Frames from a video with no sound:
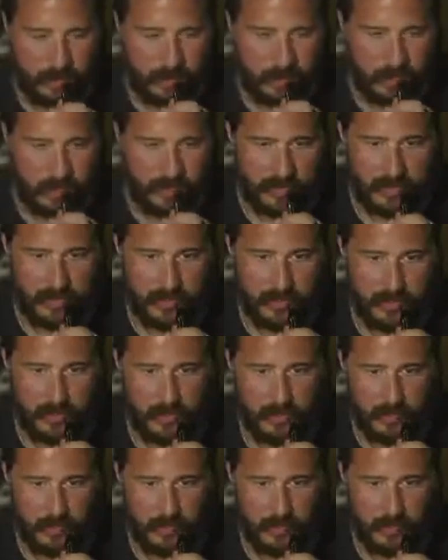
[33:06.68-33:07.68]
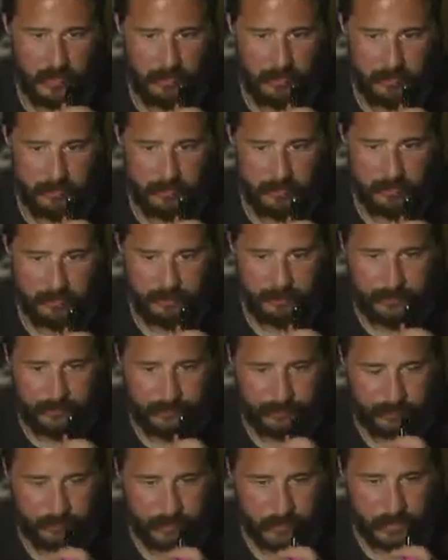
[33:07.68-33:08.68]
like Instagram.
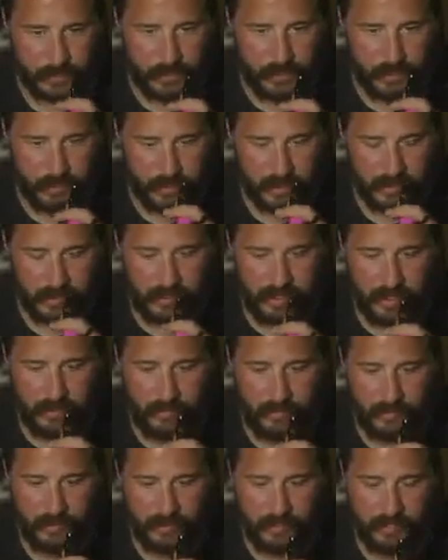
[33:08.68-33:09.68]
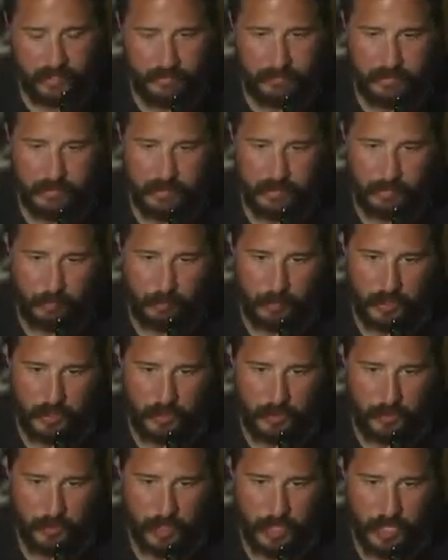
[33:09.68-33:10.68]
Now that they've been run
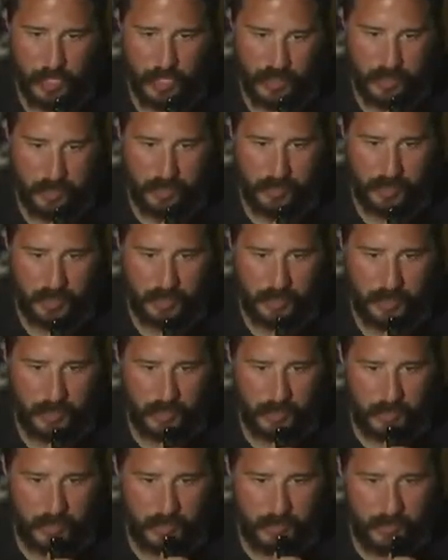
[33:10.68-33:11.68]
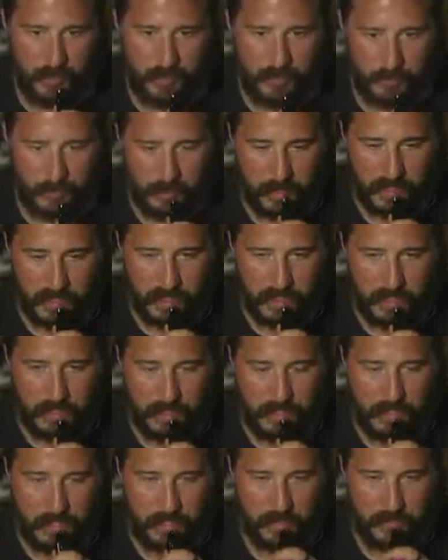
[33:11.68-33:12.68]
dry by e
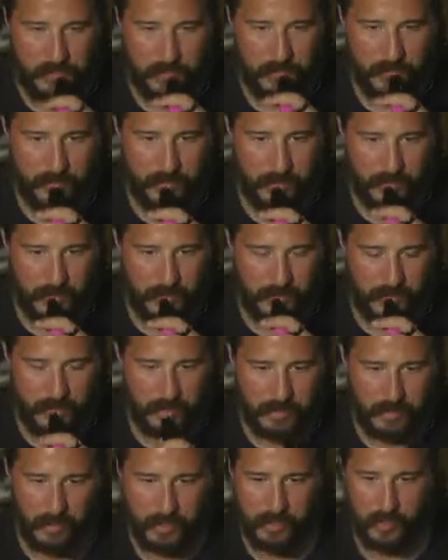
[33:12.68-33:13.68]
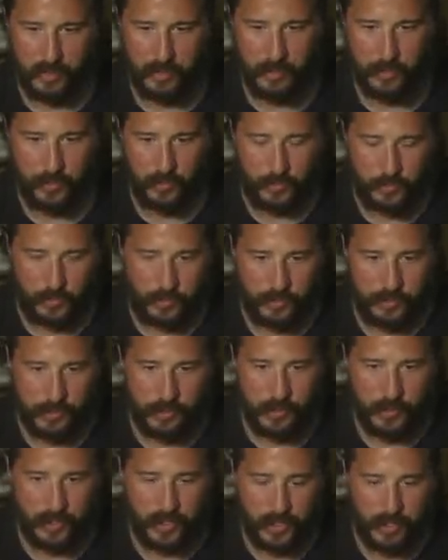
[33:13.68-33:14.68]
thoughts and uh, girls
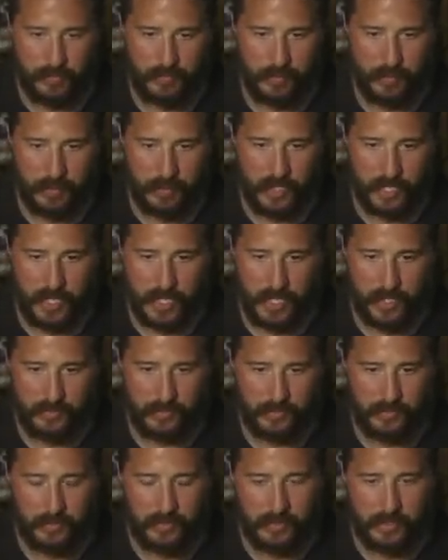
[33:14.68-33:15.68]
showing off their ass